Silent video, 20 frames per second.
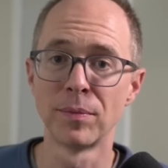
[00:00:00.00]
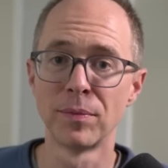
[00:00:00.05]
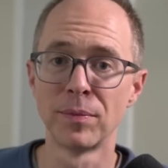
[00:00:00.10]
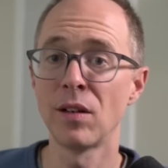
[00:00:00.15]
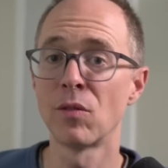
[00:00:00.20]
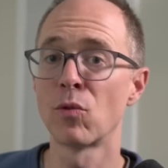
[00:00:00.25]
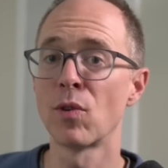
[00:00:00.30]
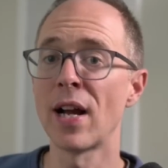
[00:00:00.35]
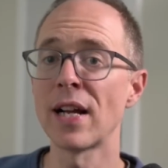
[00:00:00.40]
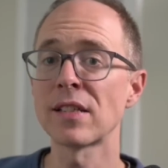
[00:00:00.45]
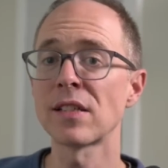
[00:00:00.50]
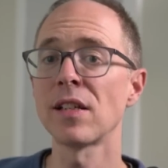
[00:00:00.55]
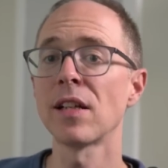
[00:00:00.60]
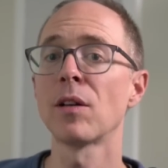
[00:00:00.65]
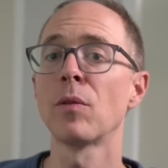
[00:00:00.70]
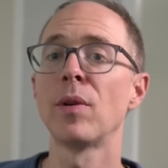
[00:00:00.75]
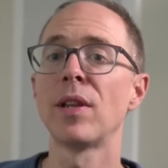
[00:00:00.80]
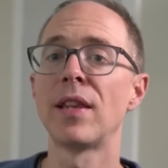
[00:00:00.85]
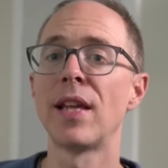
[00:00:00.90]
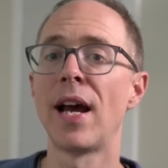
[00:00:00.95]
And in
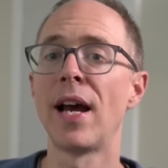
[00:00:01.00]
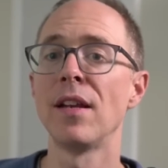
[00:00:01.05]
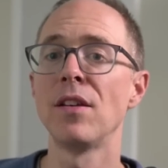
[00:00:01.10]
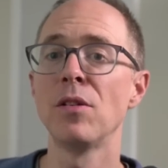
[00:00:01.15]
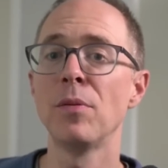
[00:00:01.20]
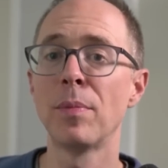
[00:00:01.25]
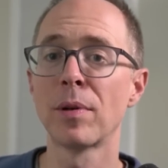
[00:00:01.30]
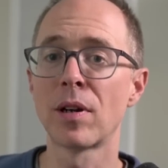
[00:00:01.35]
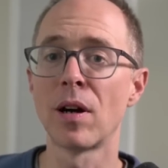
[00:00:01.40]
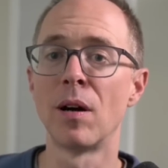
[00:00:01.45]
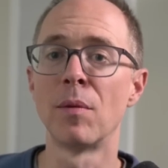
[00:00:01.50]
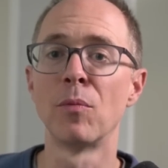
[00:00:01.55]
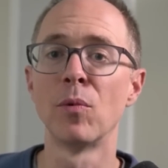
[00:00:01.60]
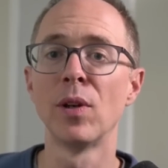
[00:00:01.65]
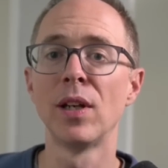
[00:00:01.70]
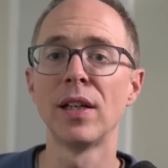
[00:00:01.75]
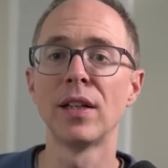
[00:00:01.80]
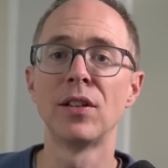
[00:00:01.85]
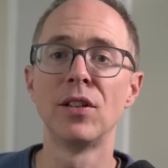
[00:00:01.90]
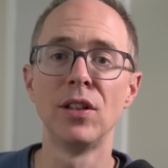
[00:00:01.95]
wrestling with that, you become
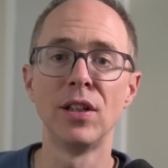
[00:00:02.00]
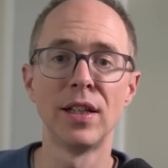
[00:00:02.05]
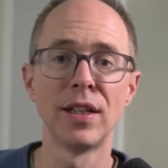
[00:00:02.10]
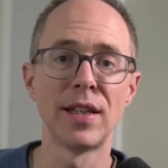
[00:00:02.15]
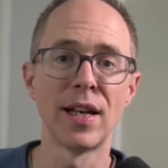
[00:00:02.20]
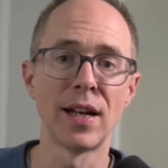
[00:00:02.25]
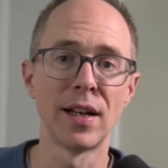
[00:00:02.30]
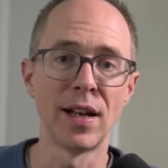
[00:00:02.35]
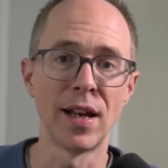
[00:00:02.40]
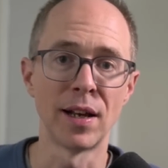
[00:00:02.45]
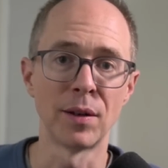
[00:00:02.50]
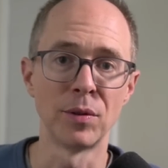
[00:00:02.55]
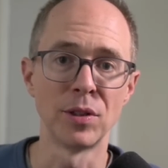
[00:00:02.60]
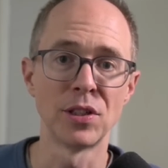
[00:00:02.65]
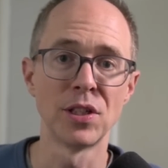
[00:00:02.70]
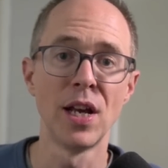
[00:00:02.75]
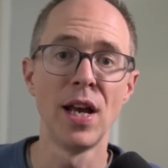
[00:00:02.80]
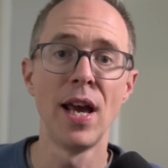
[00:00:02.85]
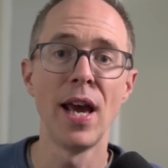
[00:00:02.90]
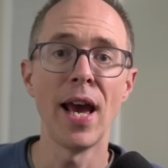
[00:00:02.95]
really good at that
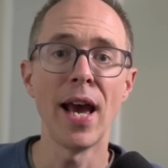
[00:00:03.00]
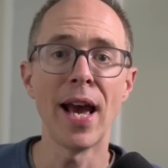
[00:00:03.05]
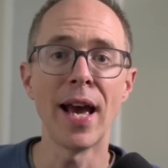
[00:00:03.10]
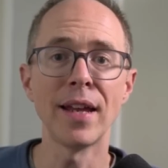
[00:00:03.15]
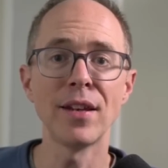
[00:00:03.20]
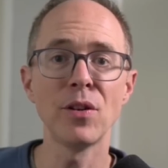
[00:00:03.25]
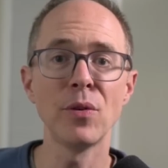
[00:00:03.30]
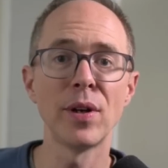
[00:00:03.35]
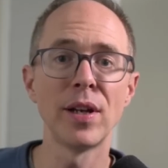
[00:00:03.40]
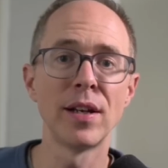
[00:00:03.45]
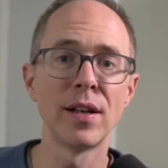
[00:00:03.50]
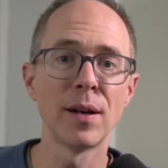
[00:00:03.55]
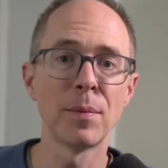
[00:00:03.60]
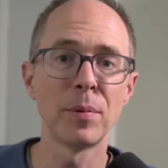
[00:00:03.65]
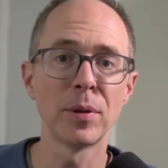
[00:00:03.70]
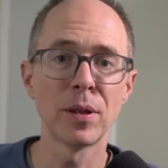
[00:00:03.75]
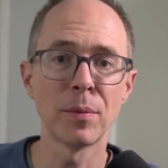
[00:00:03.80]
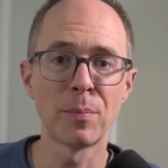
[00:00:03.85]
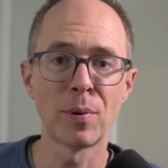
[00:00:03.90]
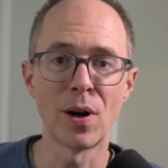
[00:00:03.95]
language and you end
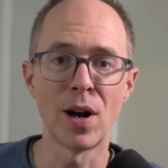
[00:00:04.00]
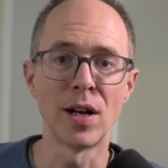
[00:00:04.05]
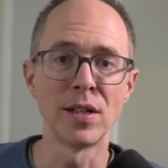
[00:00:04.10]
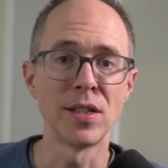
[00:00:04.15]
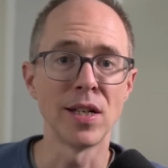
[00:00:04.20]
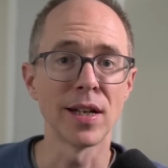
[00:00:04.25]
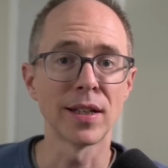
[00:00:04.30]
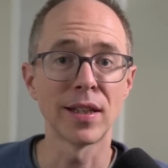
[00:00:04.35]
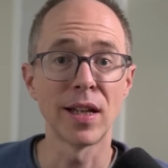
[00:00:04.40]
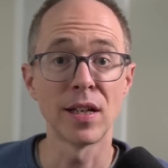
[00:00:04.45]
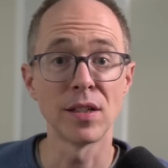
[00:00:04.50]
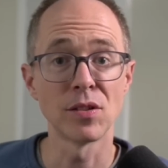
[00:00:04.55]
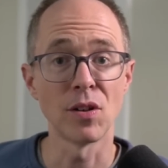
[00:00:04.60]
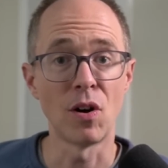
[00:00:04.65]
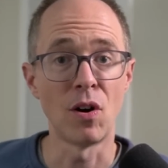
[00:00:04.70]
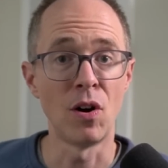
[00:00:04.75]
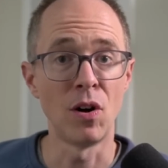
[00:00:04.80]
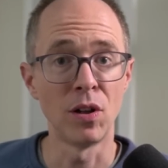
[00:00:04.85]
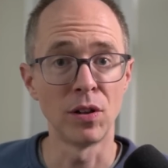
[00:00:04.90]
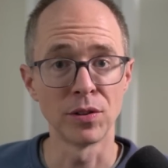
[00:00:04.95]
up with a project that is
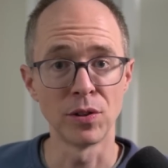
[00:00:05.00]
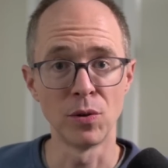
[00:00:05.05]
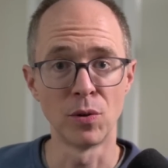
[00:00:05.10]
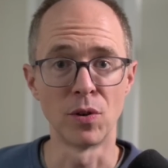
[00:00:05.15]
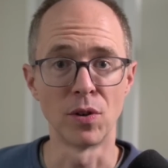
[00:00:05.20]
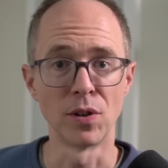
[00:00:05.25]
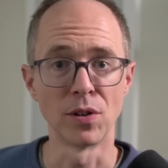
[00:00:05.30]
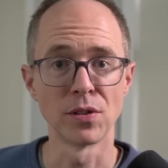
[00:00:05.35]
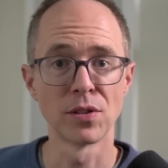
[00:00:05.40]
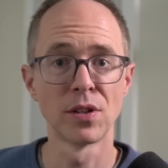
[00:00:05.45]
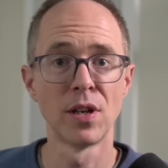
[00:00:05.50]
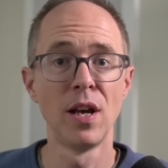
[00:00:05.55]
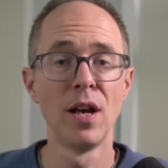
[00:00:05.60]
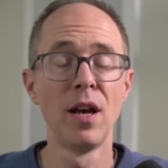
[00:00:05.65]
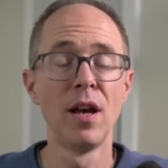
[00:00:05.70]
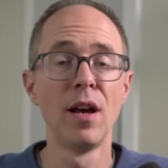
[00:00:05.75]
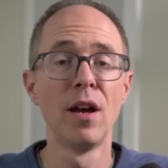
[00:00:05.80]
all yours.